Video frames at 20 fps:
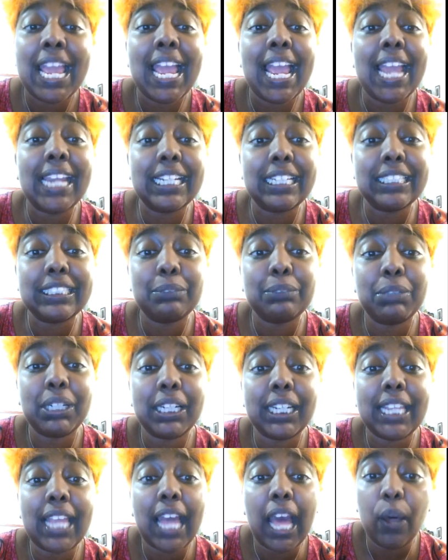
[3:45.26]
and
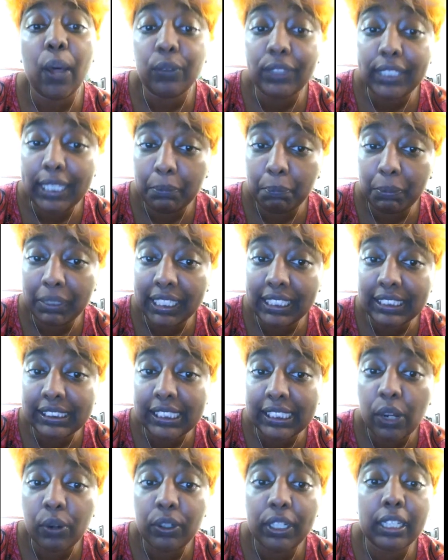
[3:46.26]
ultimately how that
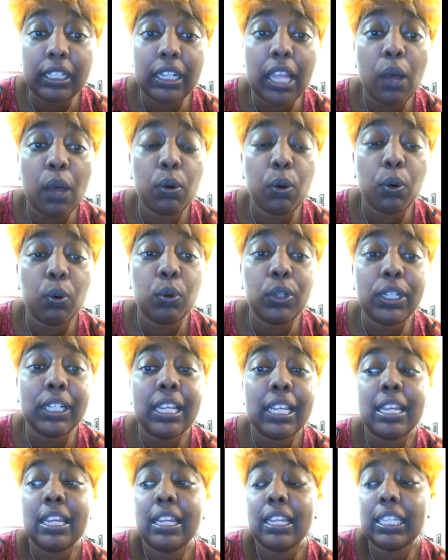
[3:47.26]
plays out in our
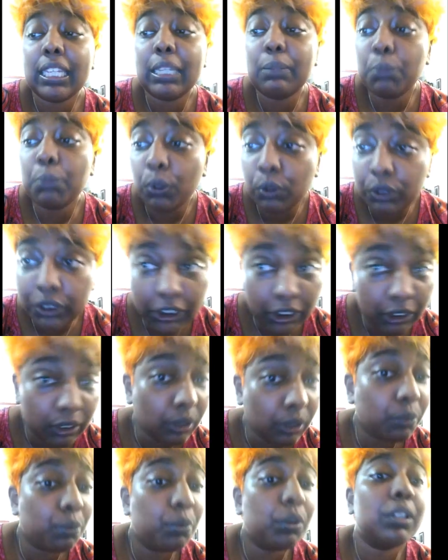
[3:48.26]
own
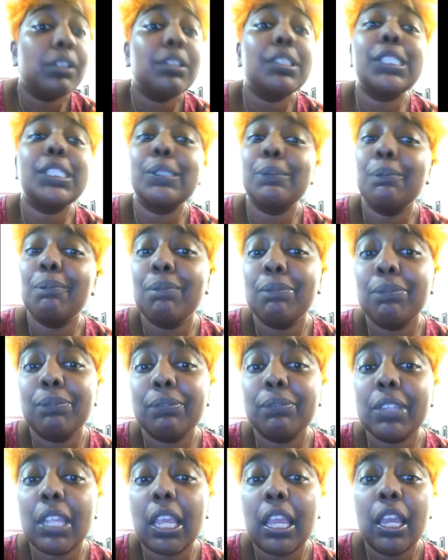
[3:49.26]
emotional worlds.
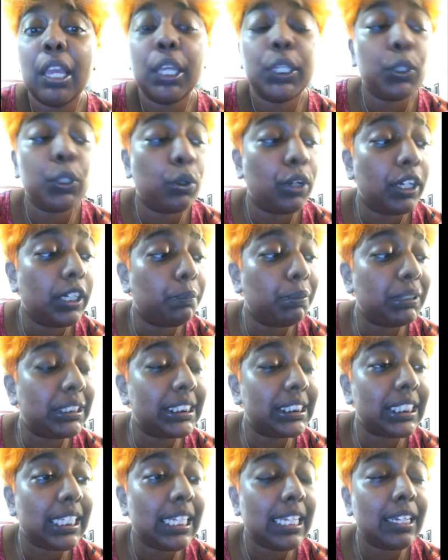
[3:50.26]
You're going to be
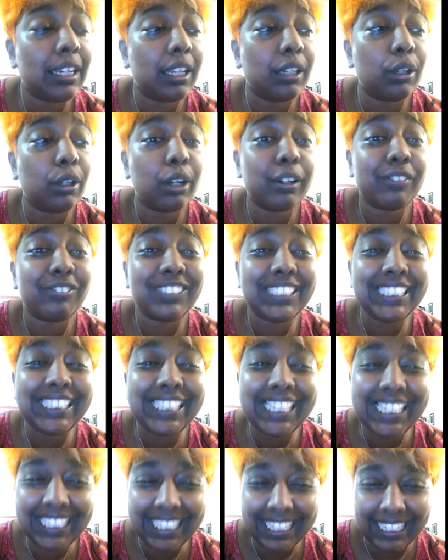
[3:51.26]
seeing a lot of
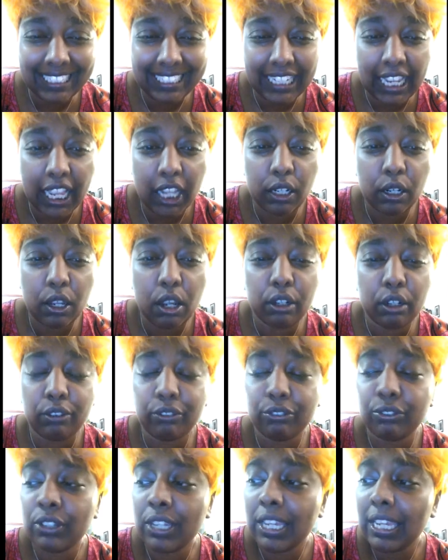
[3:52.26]
digging, a lot
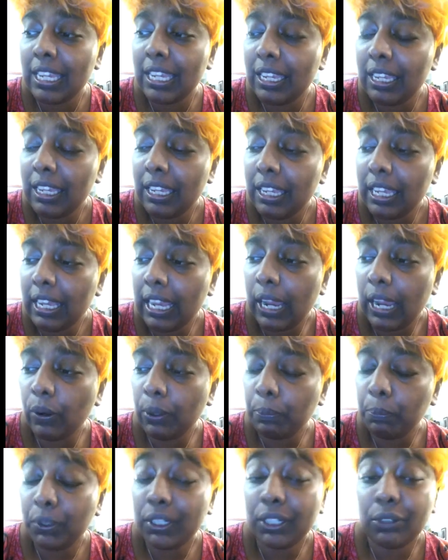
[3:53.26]
of, how do I
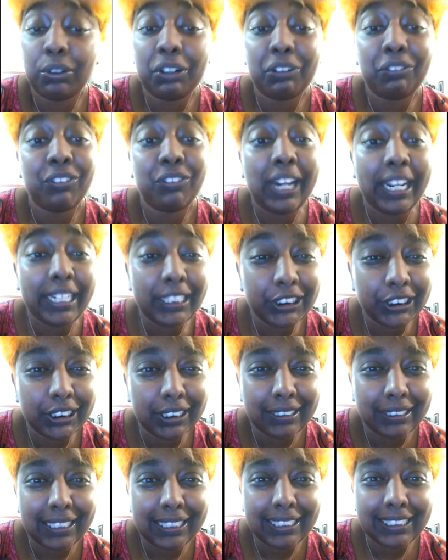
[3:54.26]
put it,
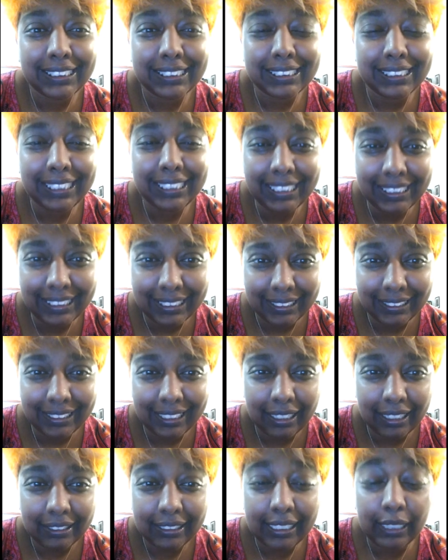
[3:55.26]
reflection that is needed,
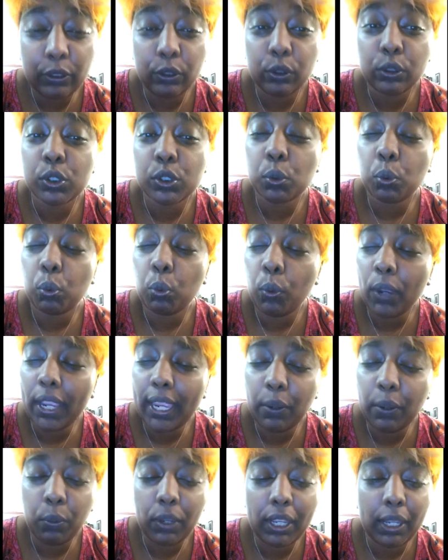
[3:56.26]
that goes
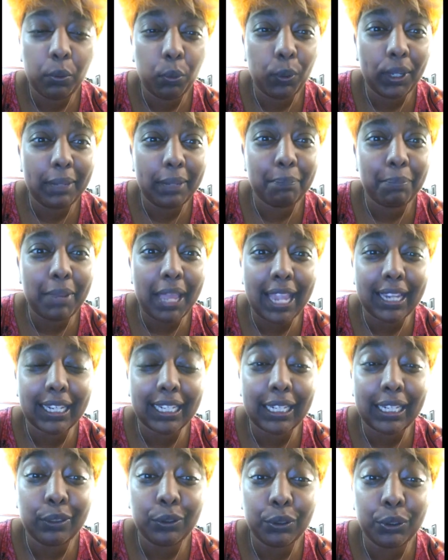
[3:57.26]
way, way, way back
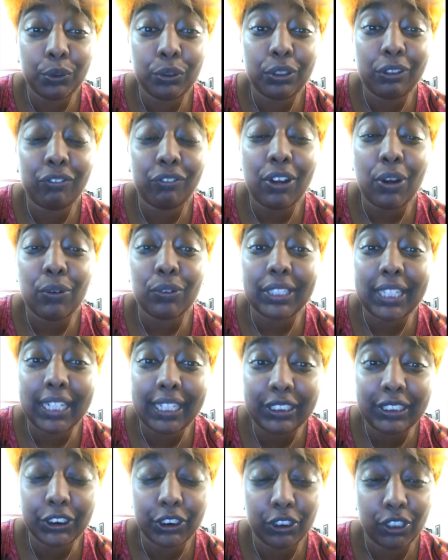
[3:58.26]
into the
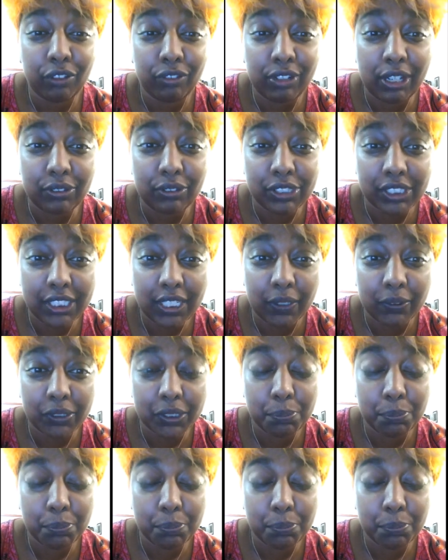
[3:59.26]
foundation of ourselves,